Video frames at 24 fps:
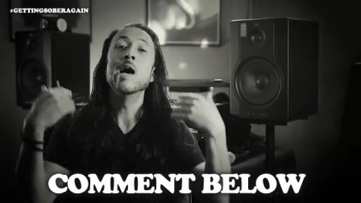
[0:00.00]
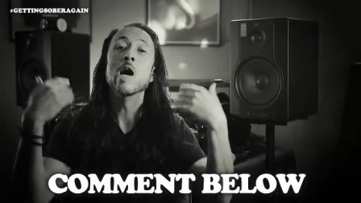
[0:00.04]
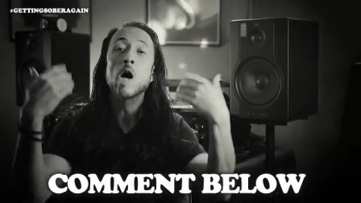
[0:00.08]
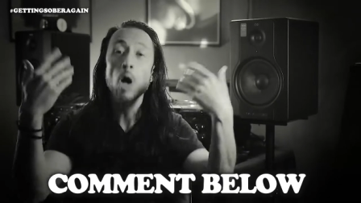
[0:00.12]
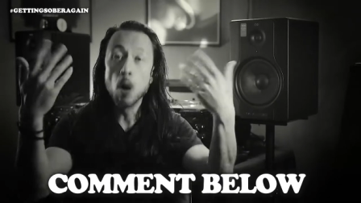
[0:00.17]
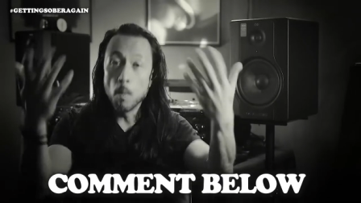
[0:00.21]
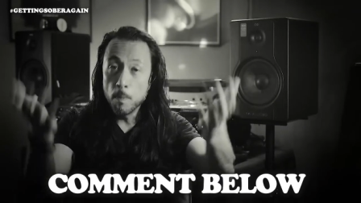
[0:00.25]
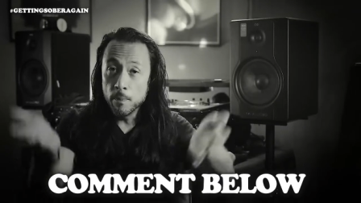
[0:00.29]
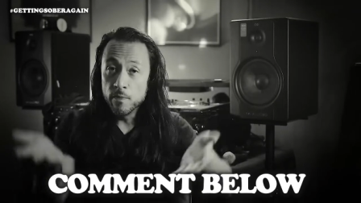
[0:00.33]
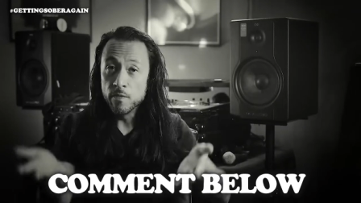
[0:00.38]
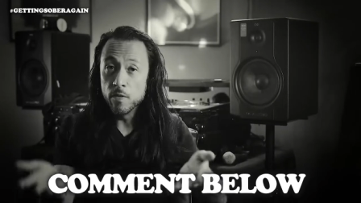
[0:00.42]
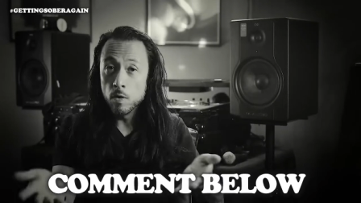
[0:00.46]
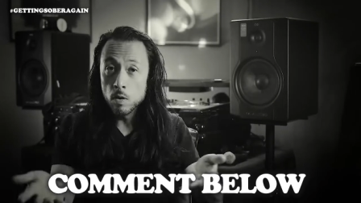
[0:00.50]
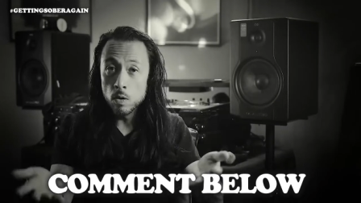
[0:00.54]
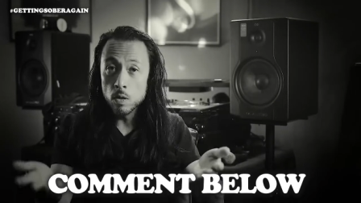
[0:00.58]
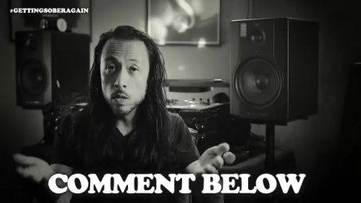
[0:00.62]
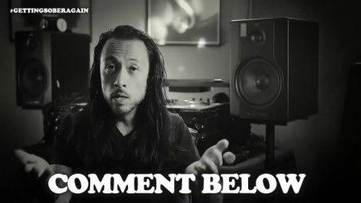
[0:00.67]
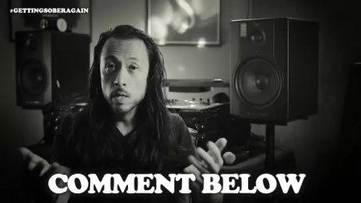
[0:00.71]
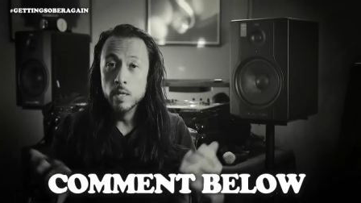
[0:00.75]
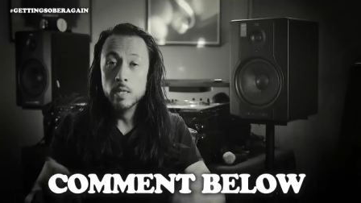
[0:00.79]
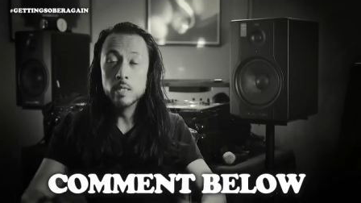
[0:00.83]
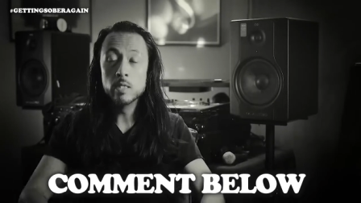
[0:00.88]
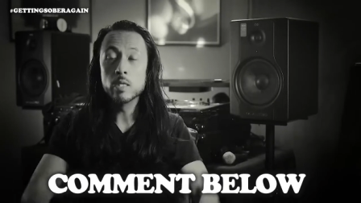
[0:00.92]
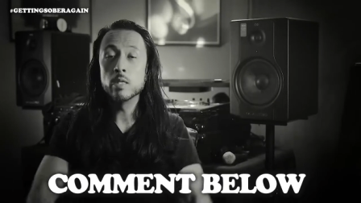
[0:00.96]

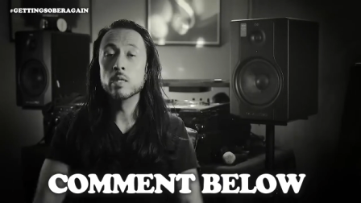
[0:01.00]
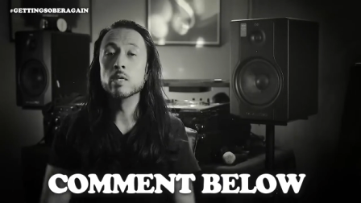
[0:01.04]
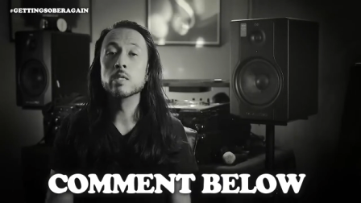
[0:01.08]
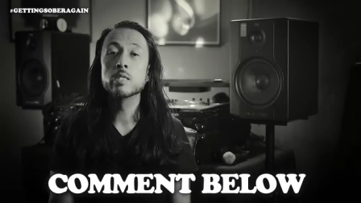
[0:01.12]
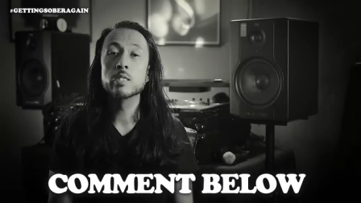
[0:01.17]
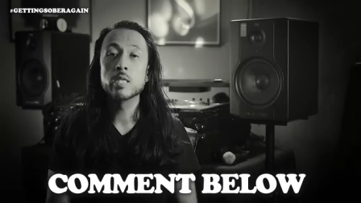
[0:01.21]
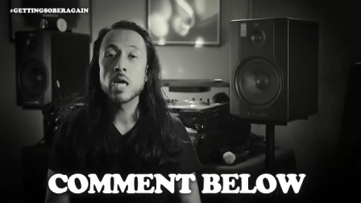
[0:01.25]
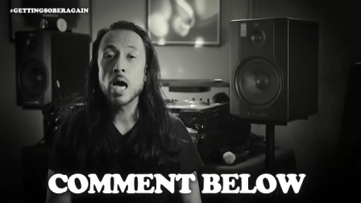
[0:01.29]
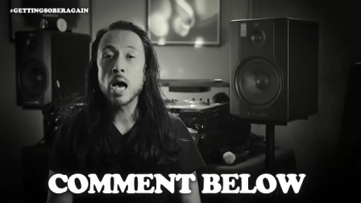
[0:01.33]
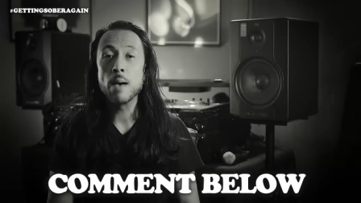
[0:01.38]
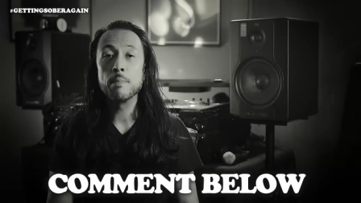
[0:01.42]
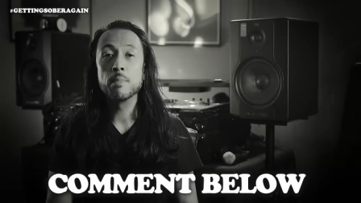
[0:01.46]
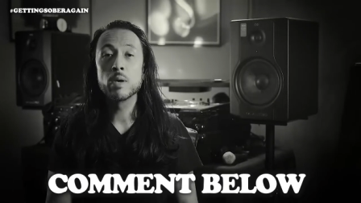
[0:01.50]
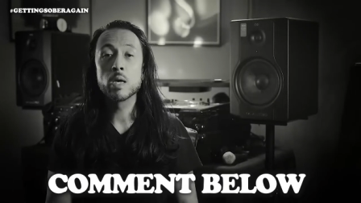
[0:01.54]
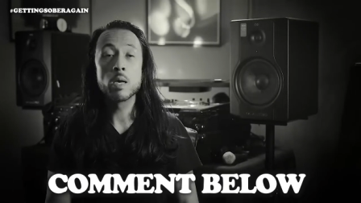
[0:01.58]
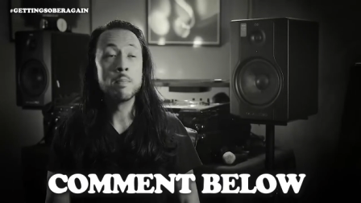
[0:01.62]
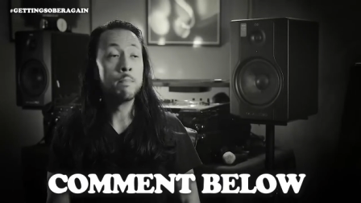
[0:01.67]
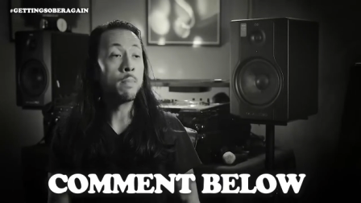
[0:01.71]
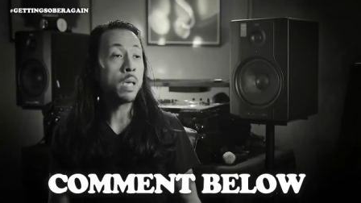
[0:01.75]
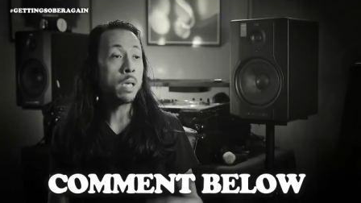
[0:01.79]
helpful to this topic.